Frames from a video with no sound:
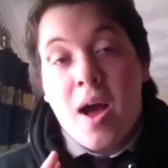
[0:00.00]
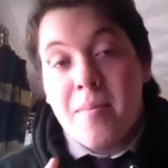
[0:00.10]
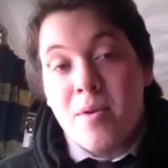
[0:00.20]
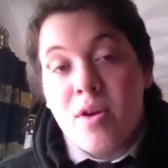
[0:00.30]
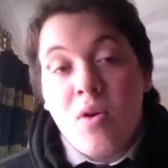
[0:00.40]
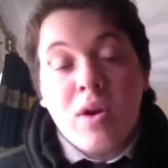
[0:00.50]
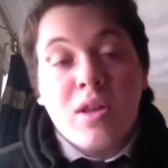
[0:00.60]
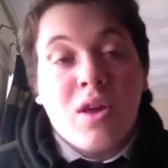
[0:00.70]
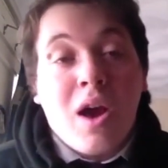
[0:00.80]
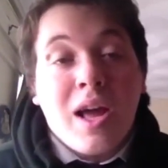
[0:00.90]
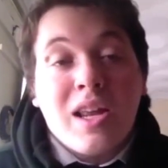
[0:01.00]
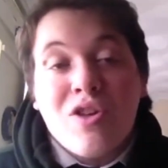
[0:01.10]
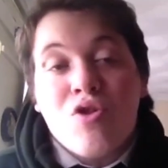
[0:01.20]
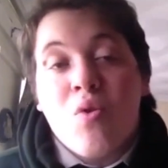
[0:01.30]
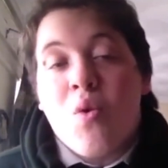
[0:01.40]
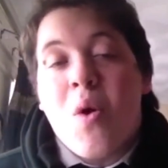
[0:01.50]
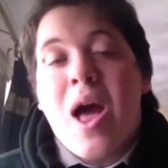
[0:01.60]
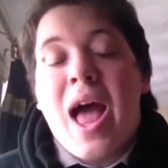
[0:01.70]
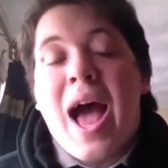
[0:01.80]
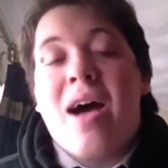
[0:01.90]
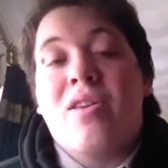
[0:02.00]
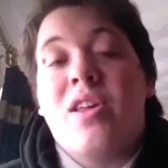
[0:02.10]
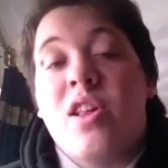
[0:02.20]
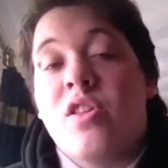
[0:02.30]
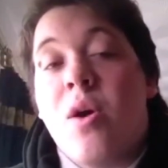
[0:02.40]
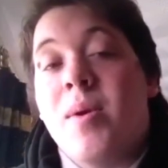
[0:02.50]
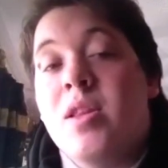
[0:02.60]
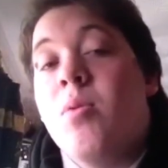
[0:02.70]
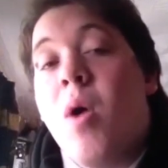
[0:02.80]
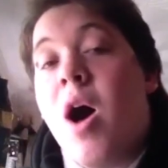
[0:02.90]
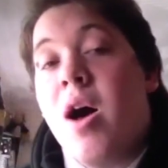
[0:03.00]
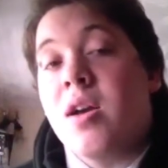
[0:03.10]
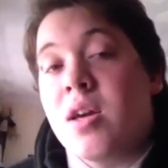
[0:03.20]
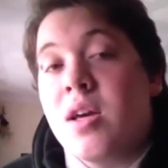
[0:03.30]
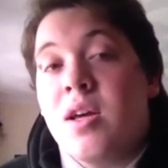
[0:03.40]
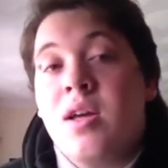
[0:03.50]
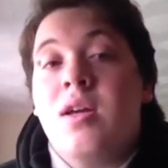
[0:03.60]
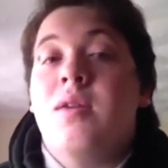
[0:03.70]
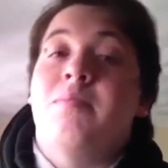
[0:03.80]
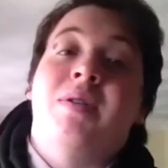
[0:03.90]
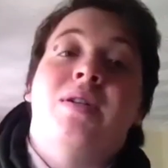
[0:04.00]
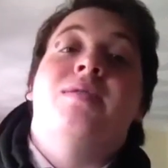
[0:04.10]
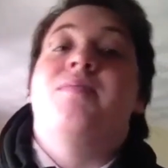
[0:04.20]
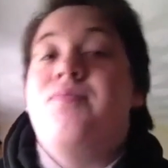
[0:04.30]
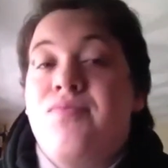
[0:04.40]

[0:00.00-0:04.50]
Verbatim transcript: I'm not entirely sure how this is going to work, but